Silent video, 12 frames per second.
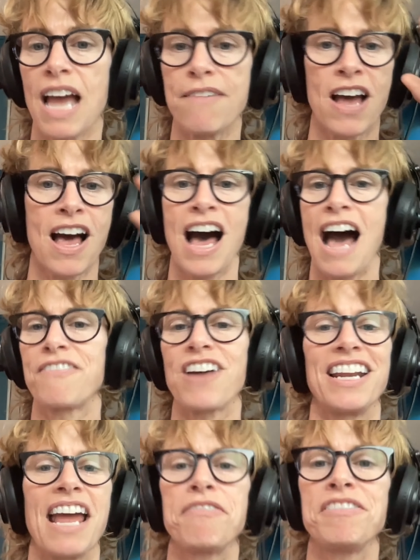I've
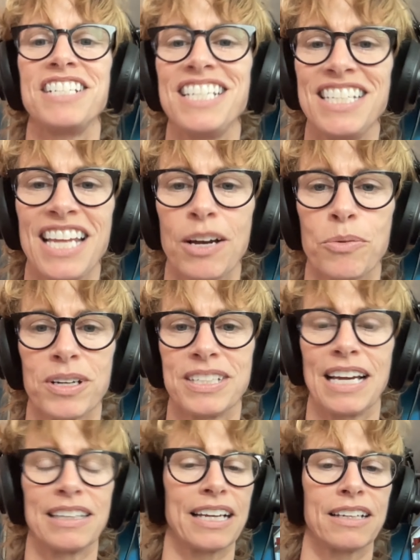got every detail worked
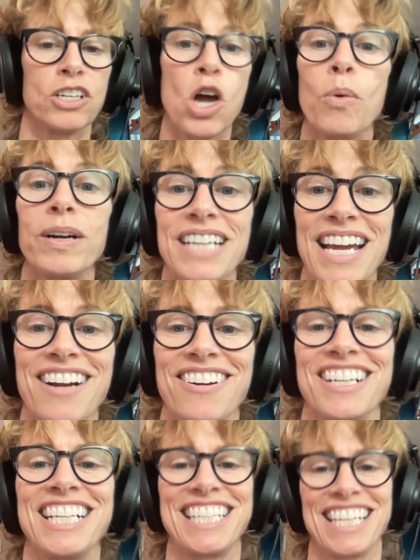out. No one
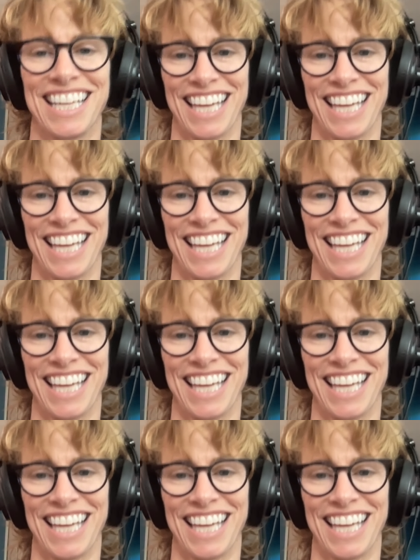cares.